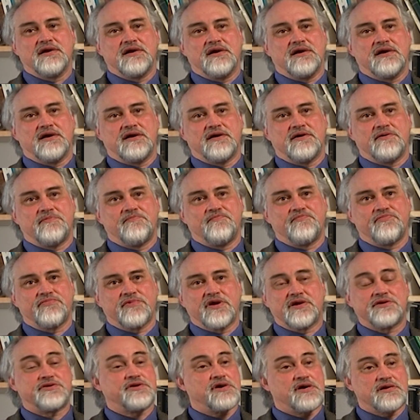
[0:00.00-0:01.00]

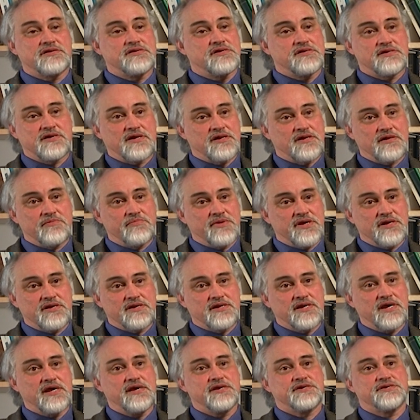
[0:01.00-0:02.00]
and transcendental
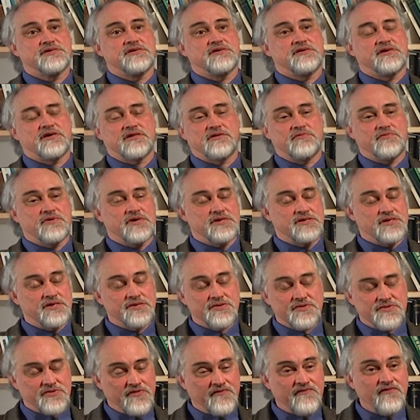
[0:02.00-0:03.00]
meditation. In other words, this
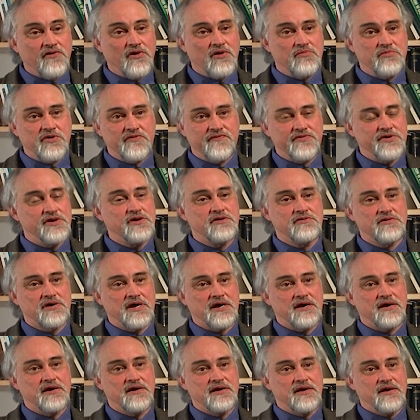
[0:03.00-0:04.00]
was a form of yoga.